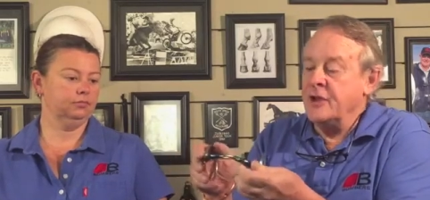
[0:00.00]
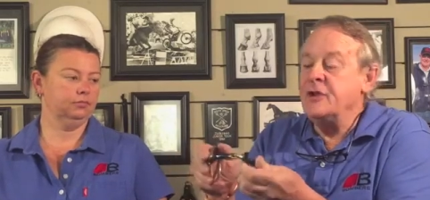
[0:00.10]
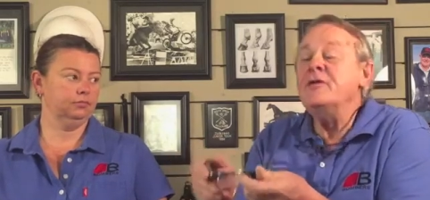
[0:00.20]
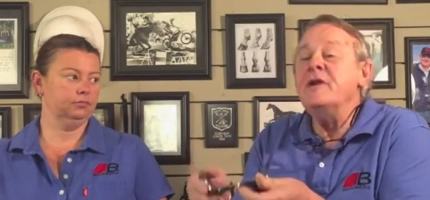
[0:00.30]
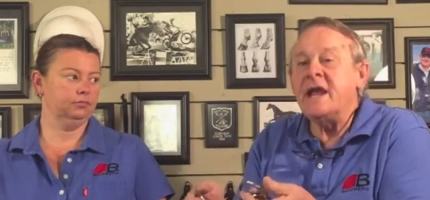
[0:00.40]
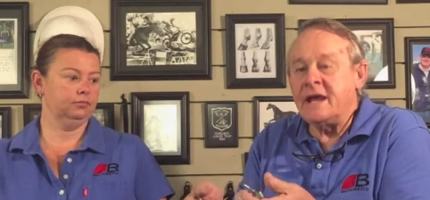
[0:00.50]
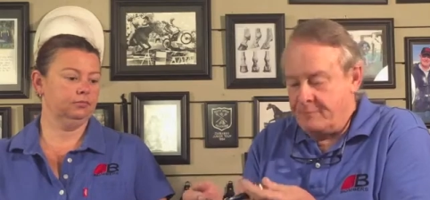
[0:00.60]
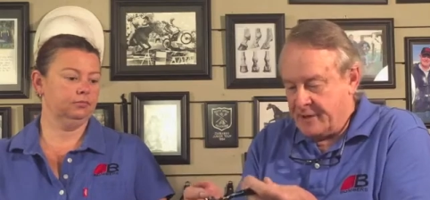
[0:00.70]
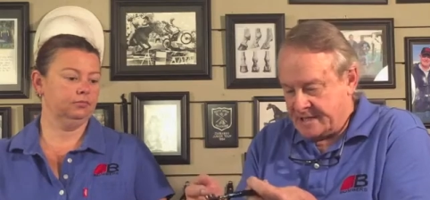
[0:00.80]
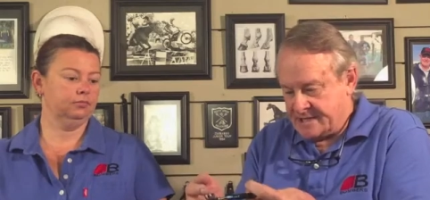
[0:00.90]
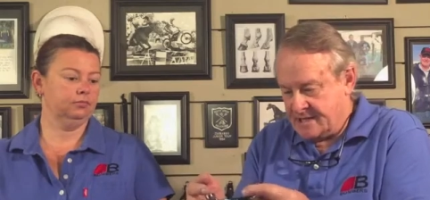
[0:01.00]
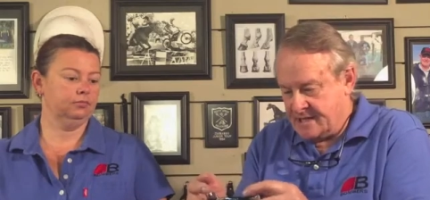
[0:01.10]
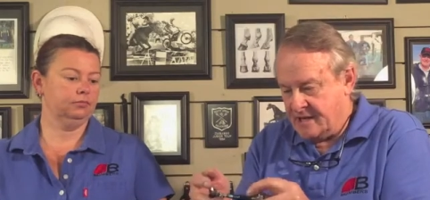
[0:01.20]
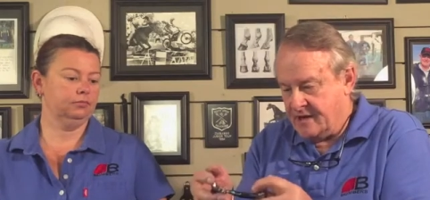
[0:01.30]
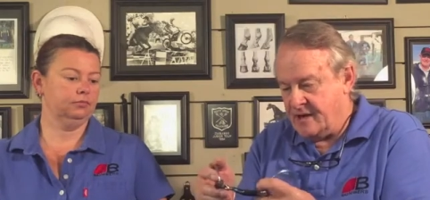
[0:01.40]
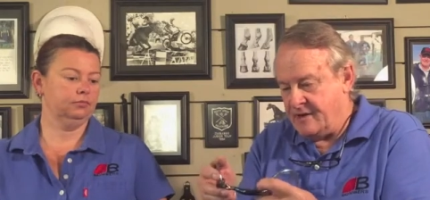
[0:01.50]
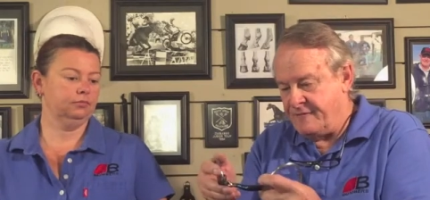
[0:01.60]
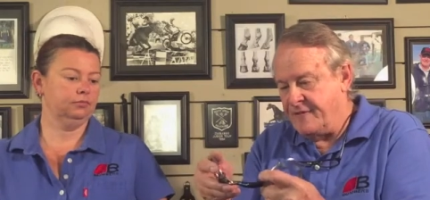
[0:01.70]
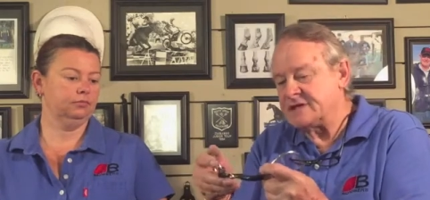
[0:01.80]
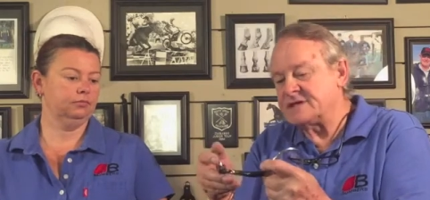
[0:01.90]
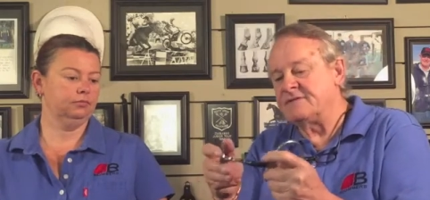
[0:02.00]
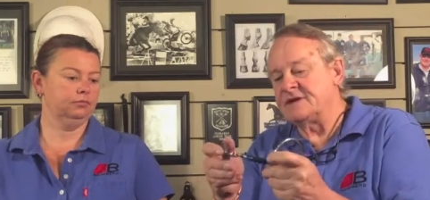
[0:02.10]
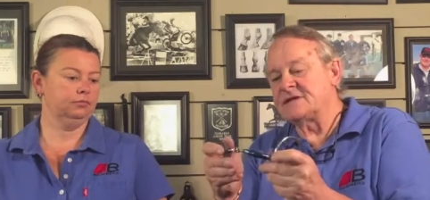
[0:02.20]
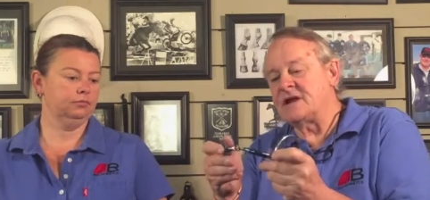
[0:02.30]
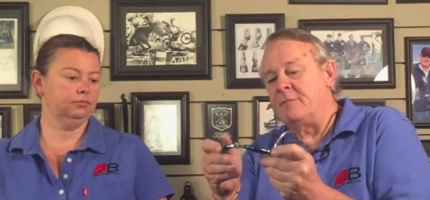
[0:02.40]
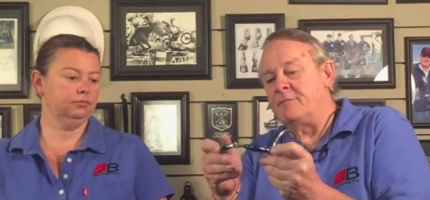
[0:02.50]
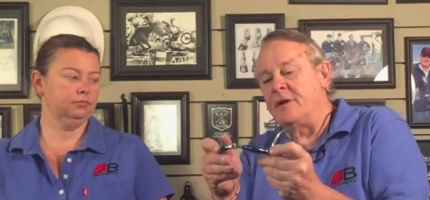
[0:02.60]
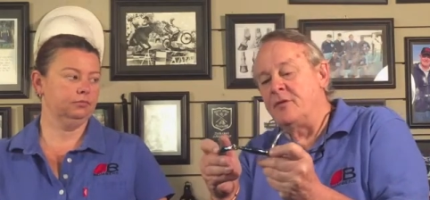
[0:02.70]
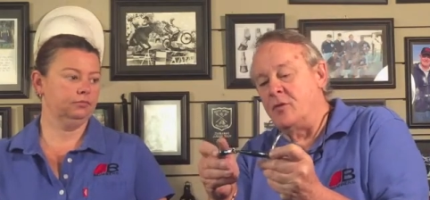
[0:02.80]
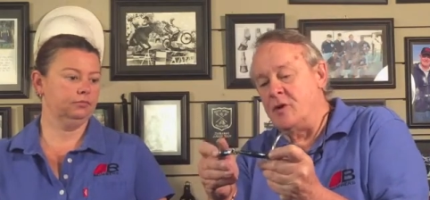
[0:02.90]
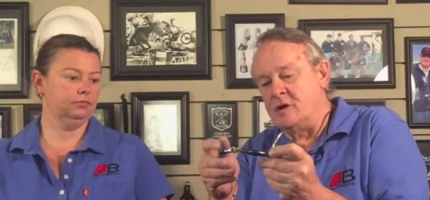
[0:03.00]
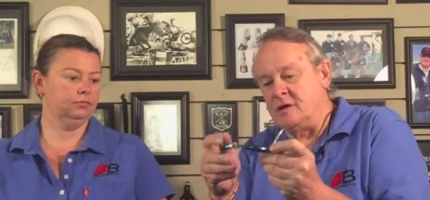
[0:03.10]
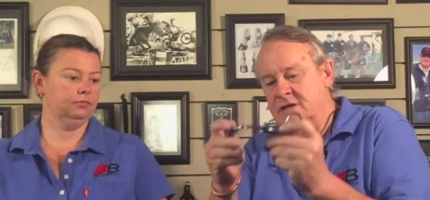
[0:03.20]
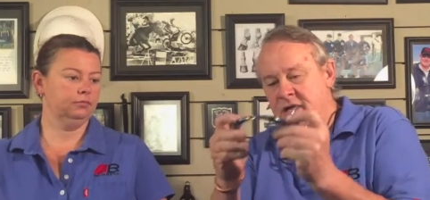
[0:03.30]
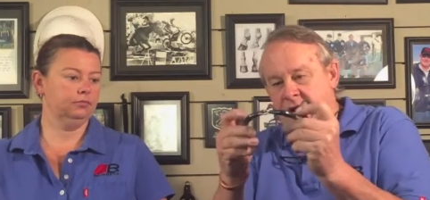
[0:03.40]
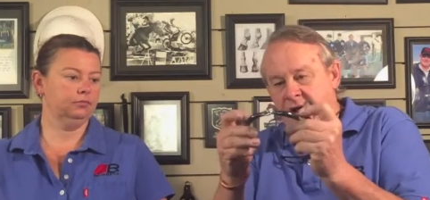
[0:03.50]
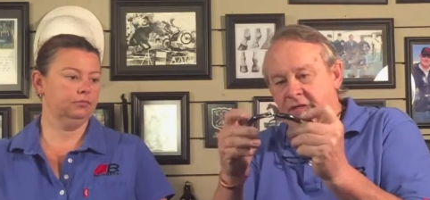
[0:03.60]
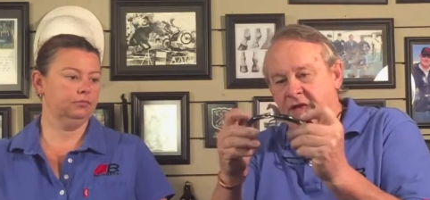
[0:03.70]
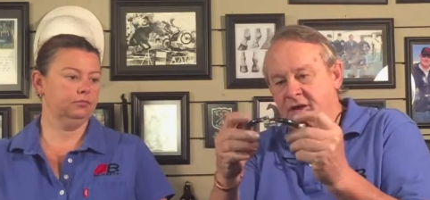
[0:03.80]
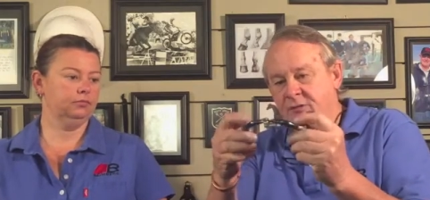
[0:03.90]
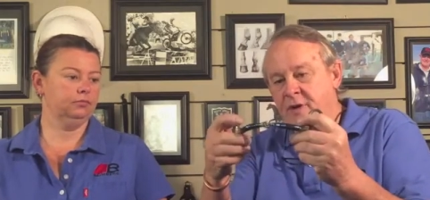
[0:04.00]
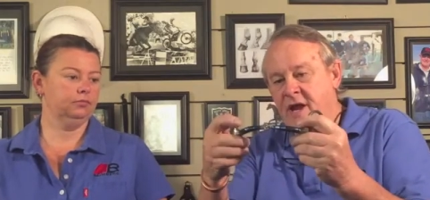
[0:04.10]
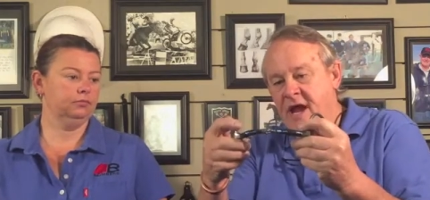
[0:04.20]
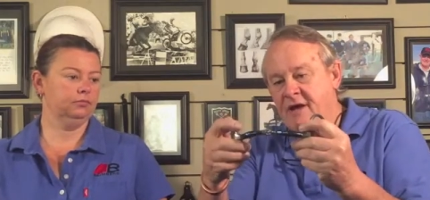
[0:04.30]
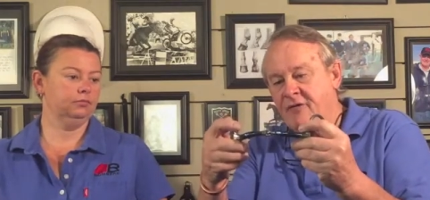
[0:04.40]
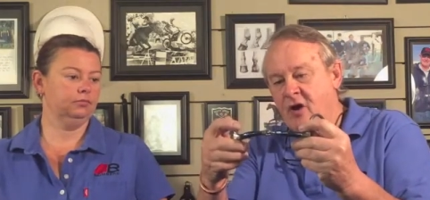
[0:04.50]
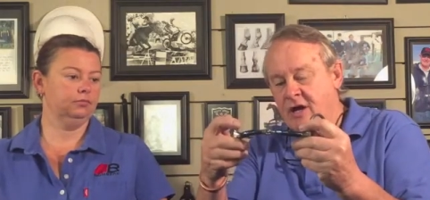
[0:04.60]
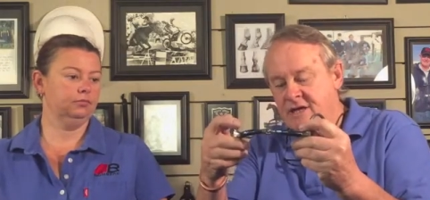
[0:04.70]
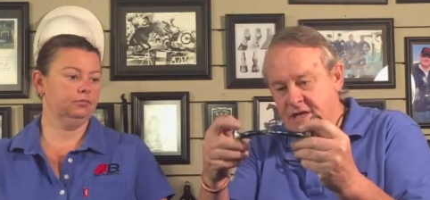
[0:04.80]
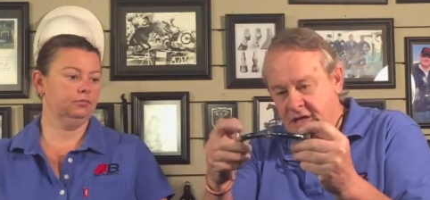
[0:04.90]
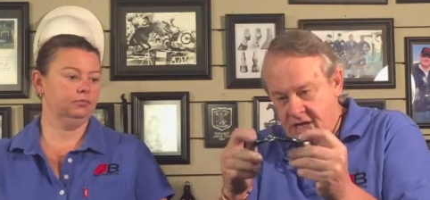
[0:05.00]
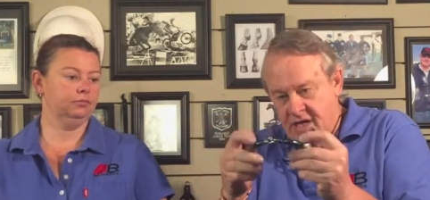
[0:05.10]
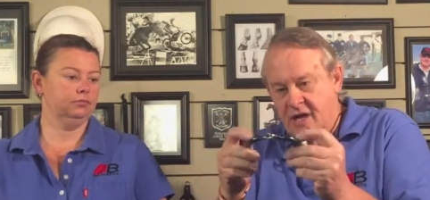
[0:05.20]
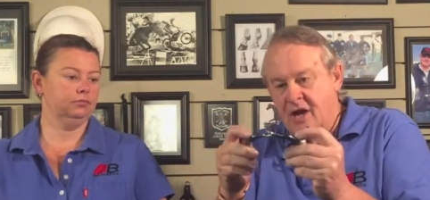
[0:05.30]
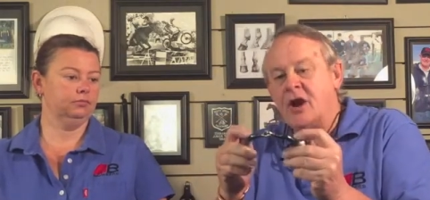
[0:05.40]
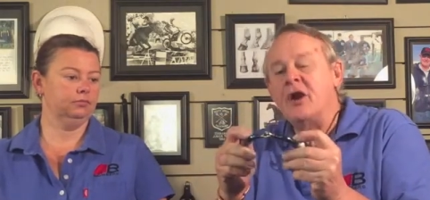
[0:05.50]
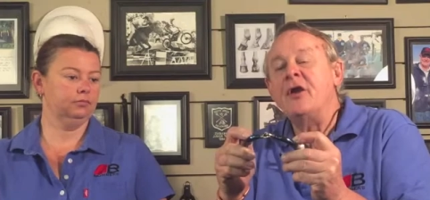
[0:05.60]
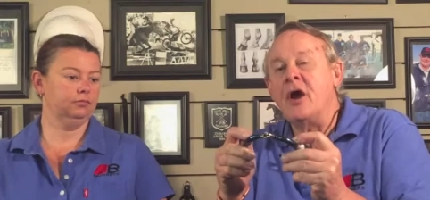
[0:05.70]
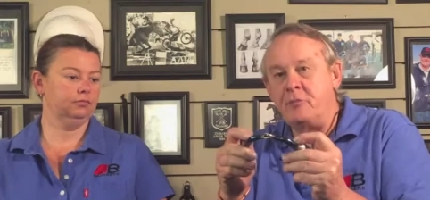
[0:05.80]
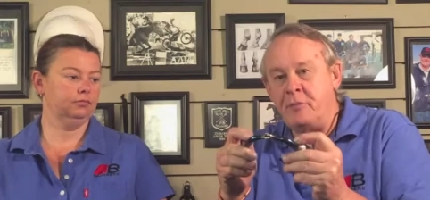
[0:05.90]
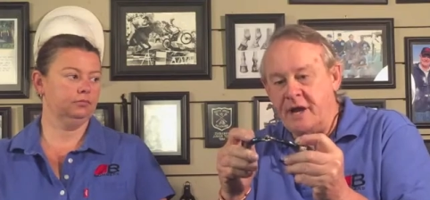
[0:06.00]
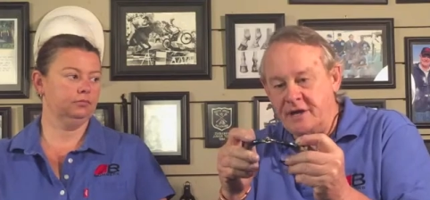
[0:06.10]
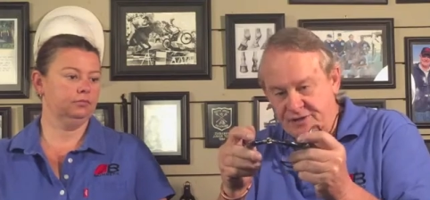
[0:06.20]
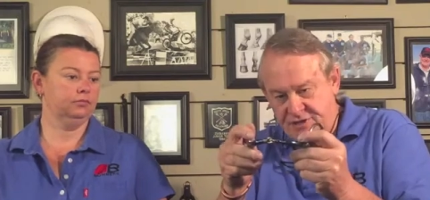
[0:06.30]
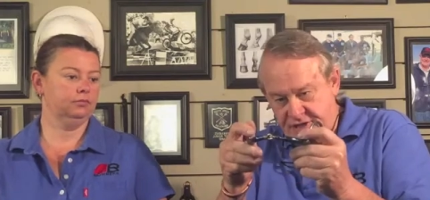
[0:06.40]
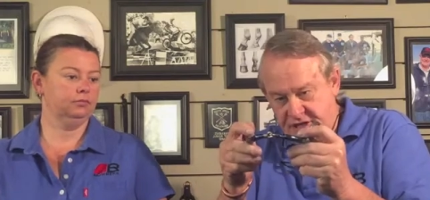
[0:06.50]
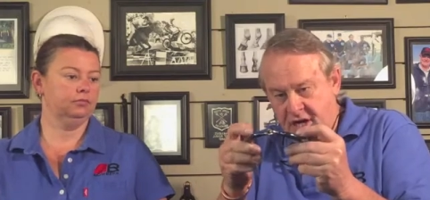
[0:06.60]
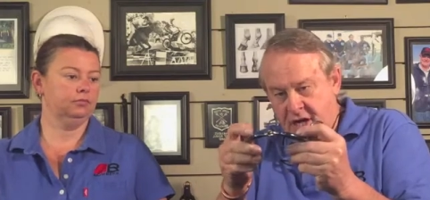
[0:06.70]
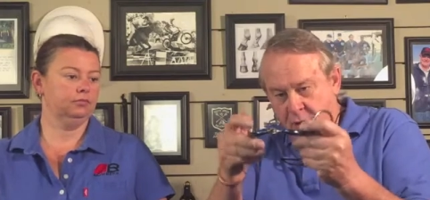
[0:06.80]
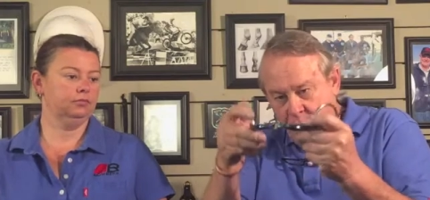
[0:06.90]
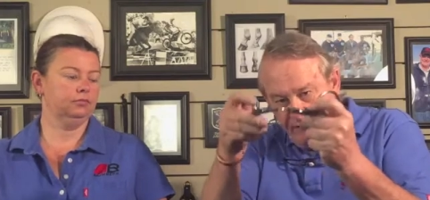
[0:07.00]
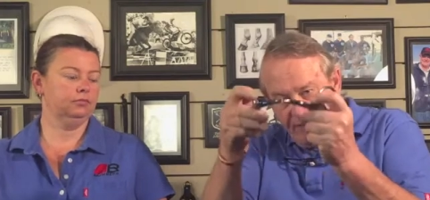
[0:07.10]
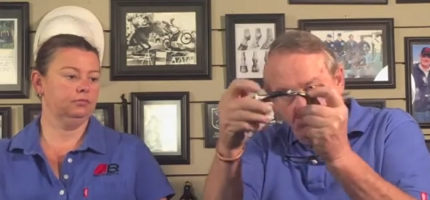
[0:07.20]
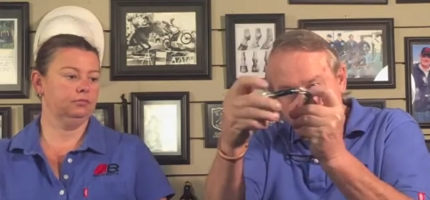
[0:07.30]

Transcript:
Speaker 1: unique bit, the first of its type in the world, that we have got no pinch. We've